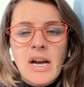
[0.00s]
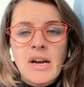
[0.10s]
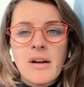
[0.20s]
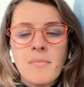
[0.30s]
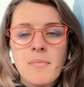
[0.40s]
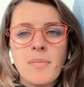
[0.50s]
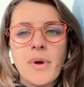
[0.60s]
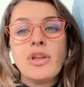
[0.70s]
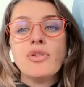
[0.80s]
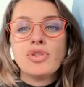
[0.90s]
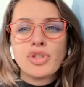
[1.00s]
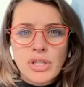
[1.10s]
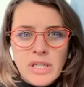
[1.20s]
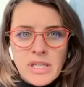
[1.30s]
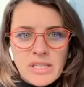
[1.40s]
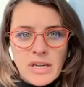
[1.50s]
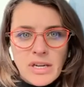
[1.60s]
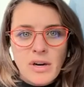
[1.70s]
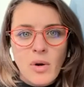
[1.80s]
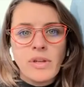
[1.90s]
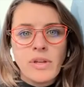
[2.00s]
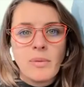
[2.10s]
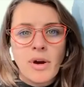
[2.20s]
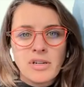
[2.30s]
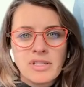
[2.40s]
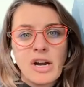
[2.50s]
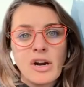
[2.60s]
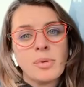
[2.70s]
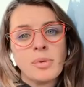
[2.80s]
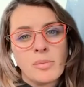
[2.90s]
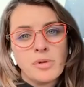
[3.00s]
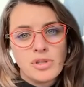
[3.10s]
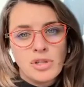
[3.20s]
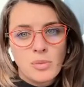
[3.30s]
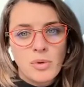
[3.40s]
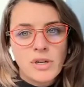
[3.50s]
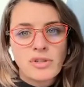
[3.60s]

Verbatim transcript: um, but you should consider only the parts that are applicable to your work.